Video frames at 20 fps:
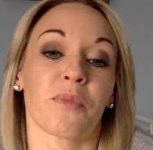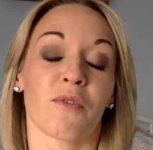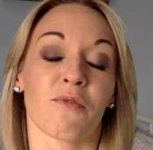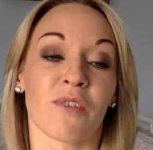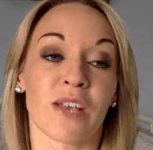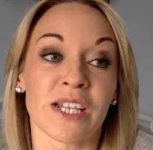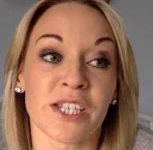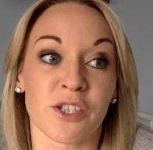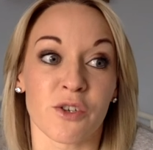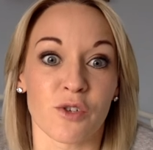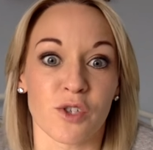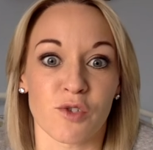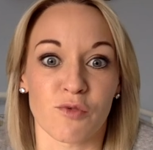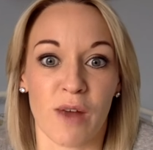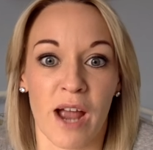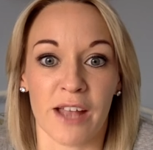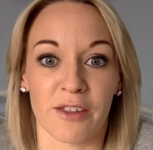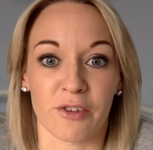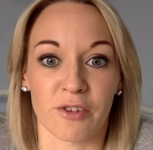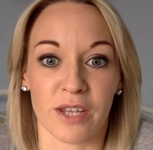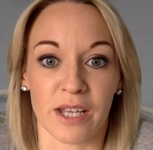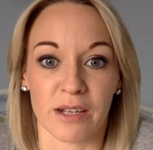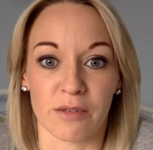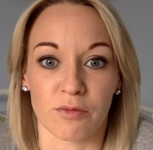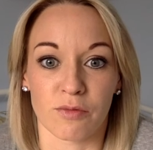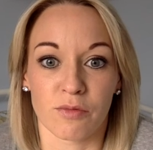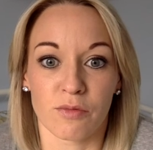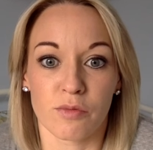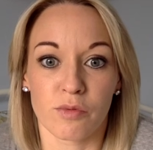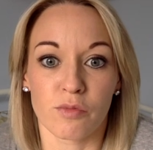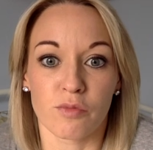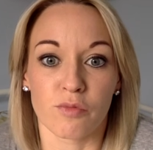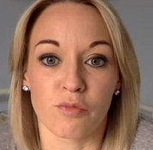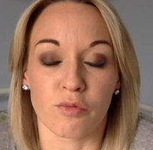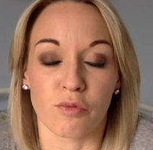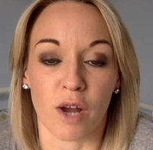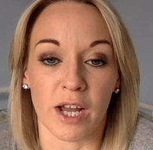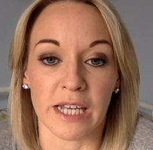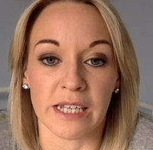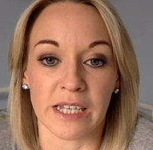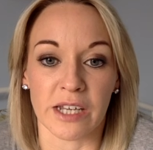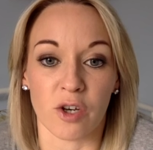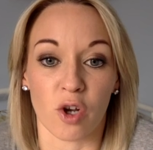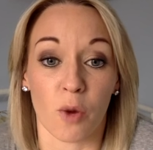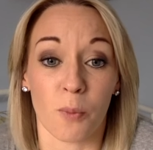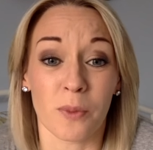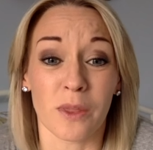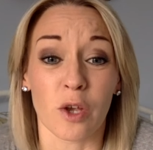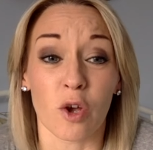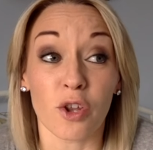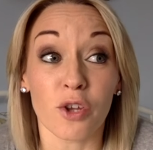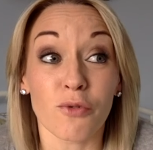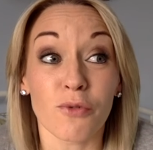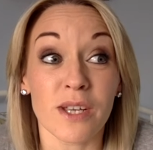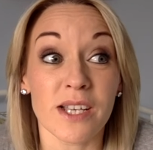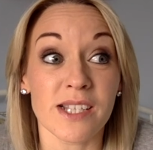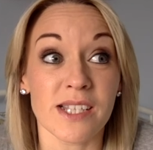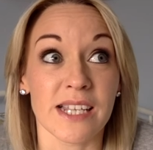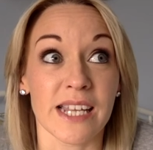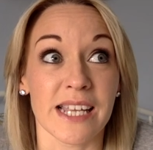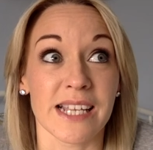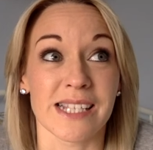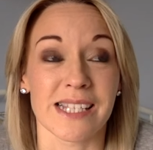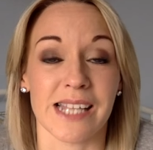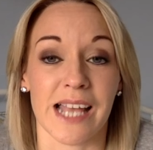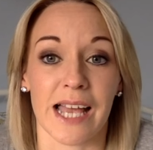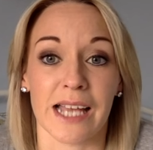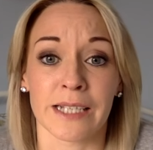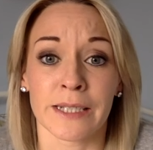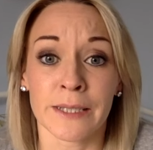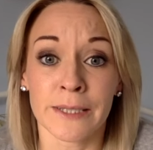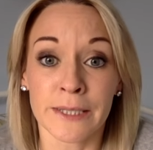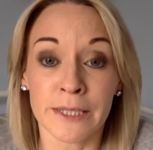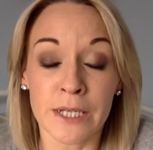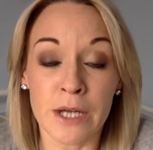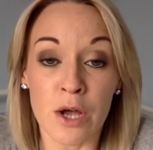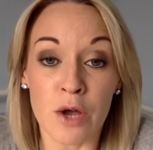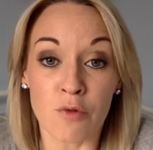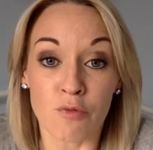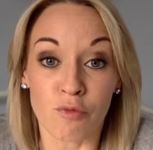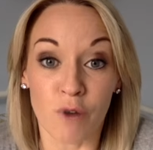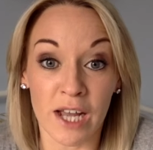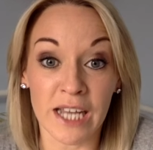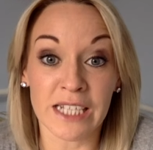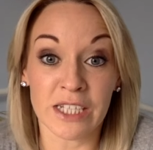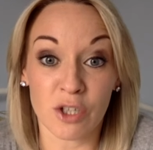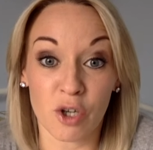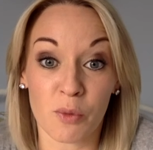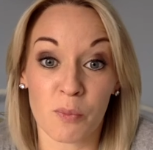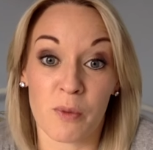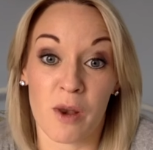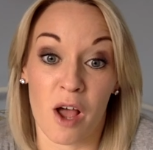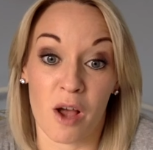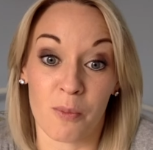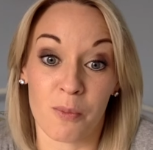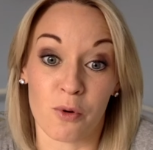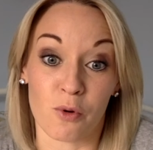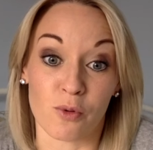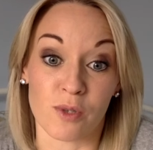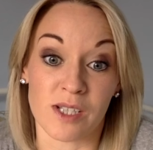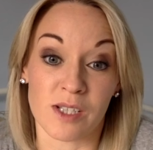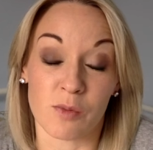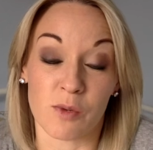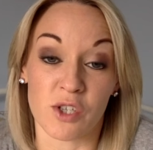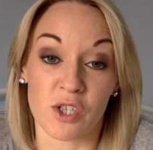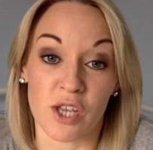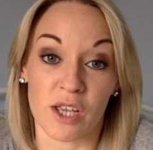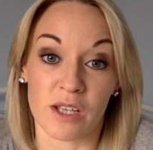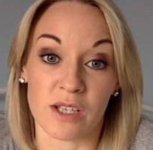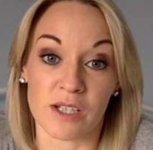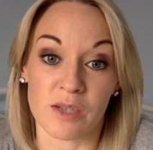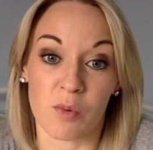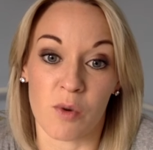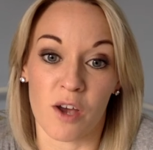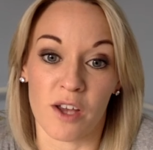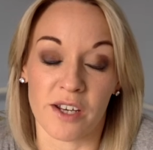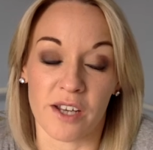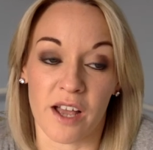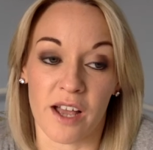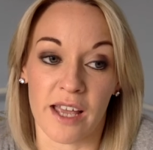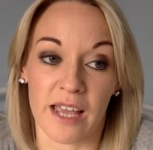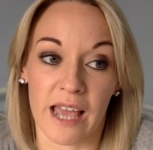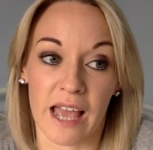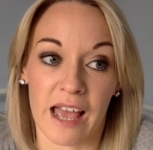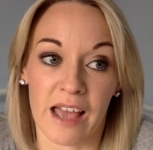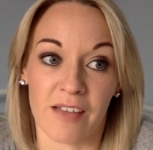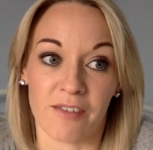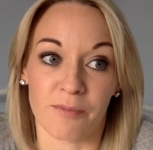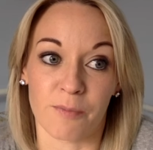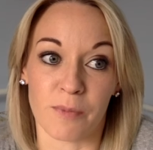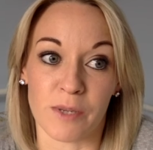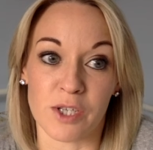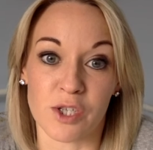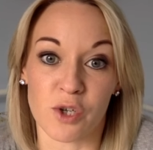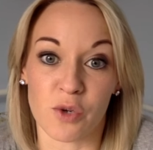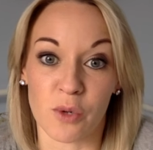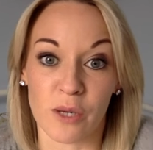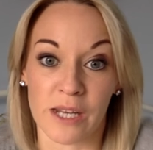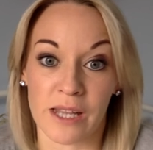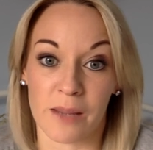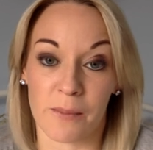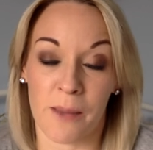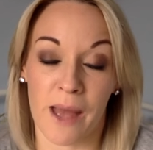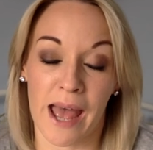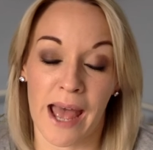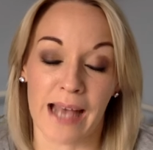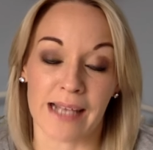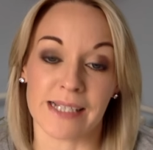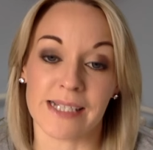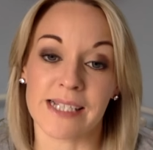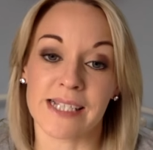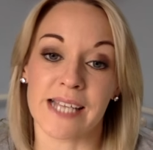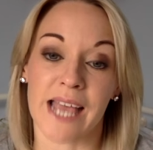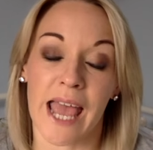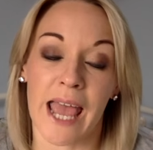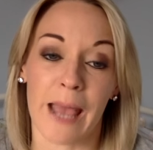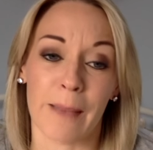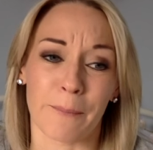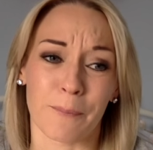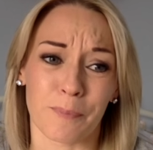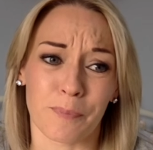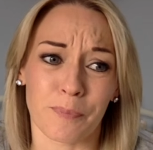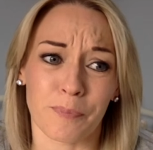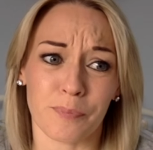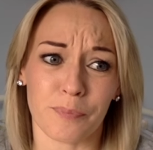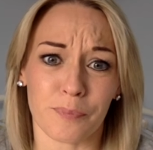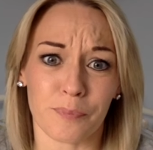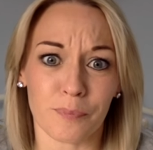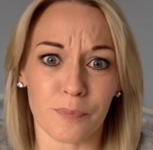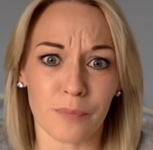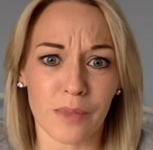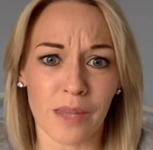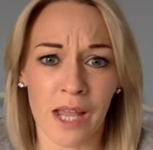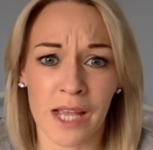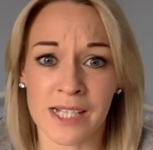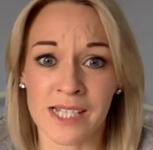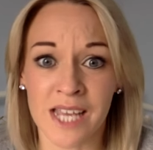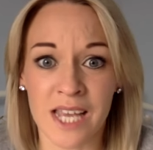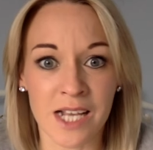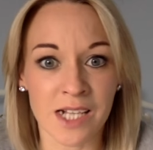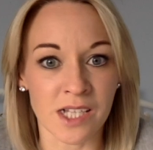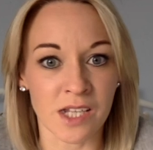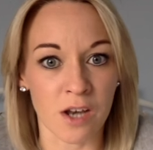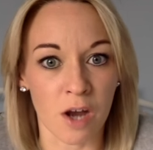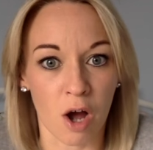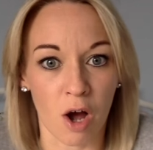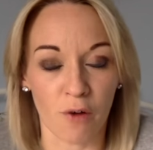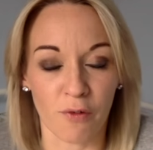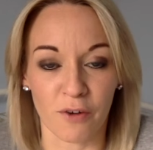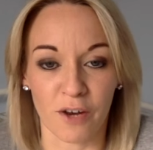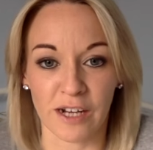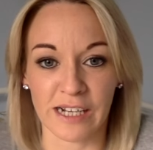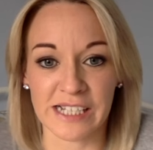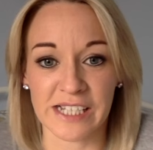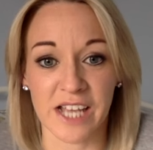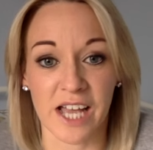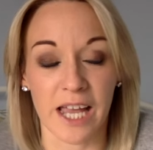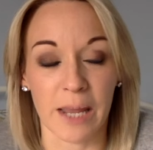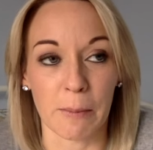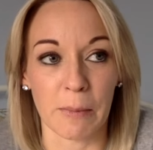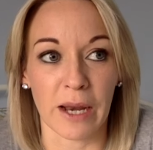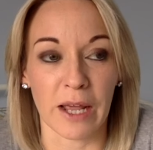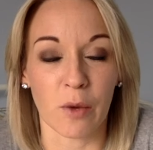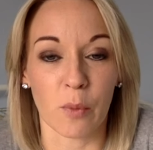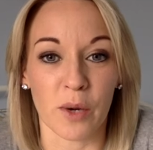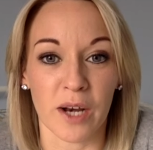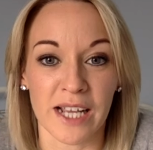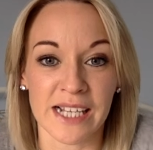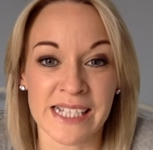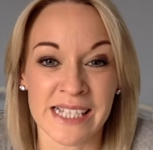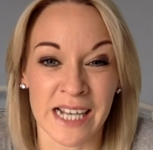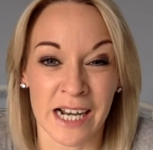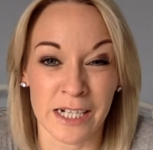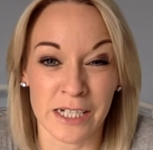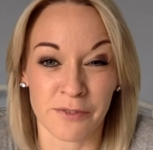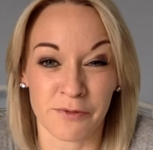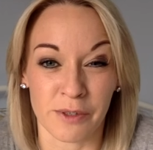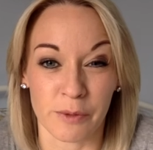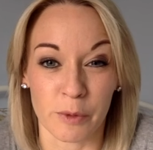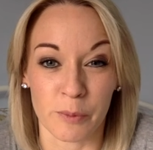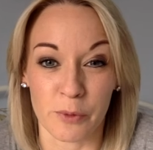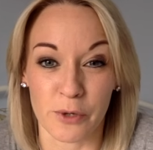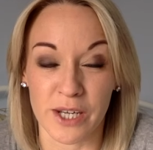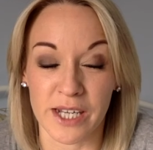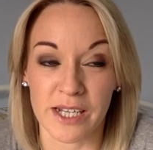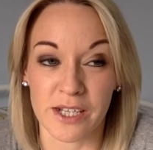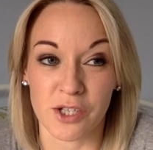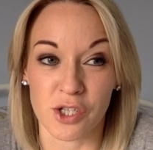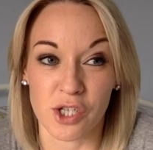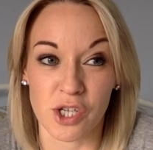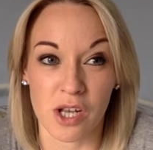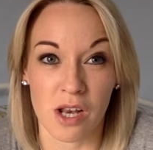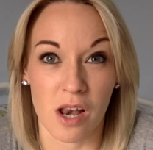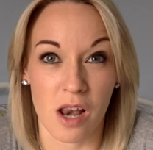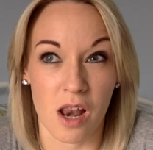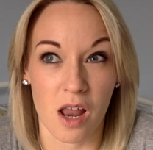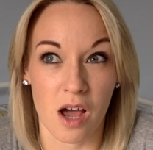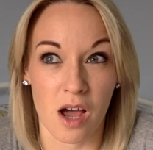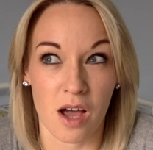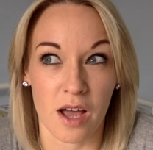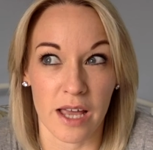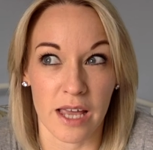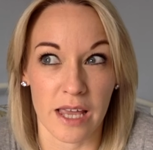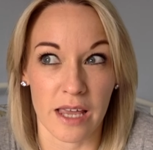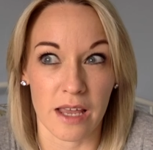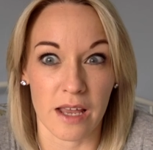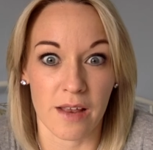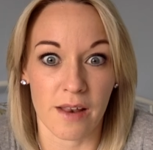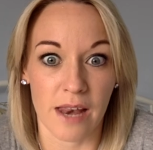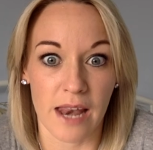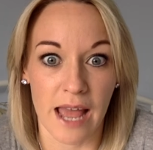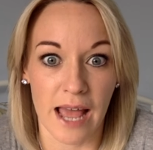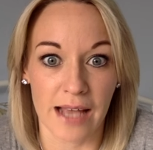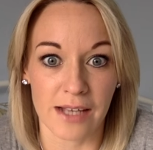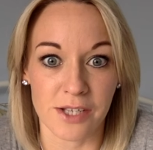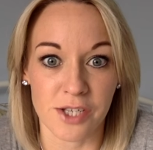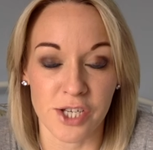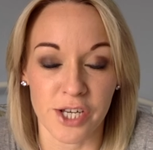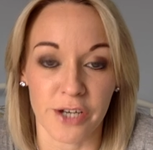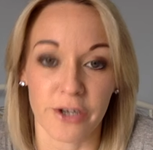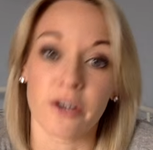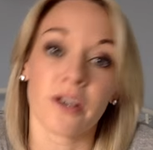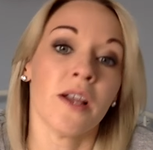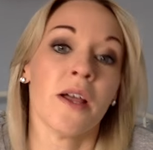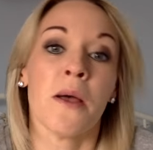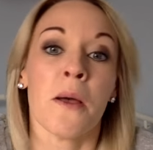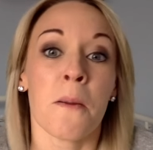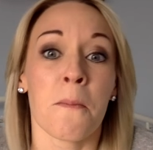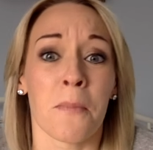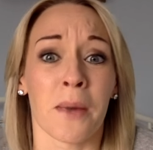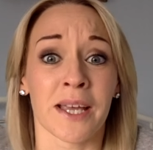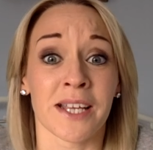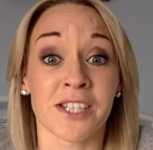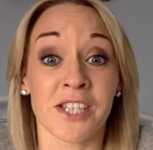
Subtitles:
videos rather than writing it up. The other reason is that writing up blog posts, which is what I have been doing in the past, it takes an awful lot of time. Like when I started Fit with Bríd in July last year, my